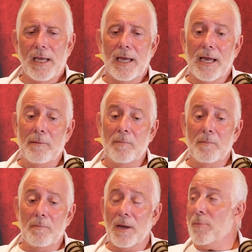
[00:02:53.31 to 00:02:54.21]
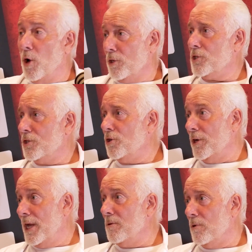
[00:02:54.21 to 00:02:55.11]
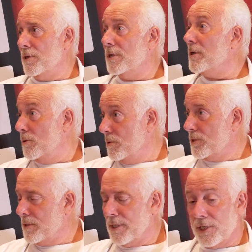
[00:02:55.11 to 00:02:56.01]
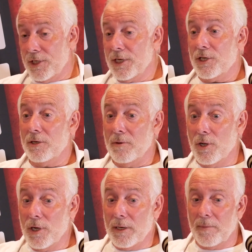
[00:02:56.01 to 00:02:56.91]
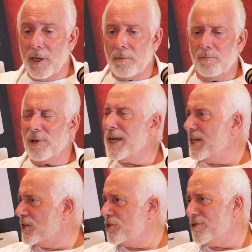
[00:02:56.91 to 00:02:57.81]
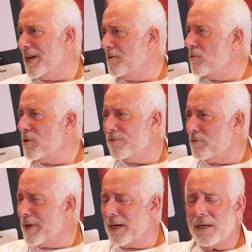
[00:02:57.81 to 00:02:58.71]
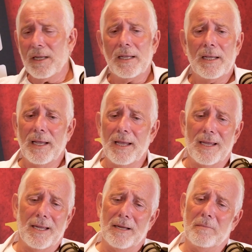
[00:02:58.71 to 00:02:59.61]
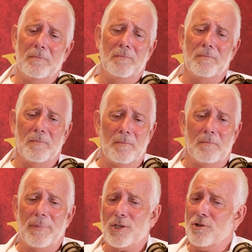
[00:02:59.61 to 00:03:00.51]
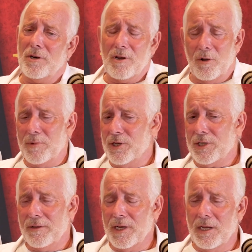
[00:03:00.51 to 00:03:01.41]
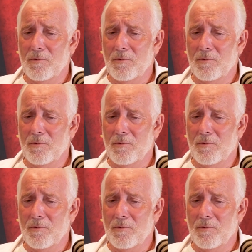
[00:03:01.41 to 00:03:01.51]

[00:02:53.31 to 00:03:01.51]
My boss, John Hayward, who was, as I said to you earlier, Mike, blade straight, wonderful man, Bachelor of Commerce, I think he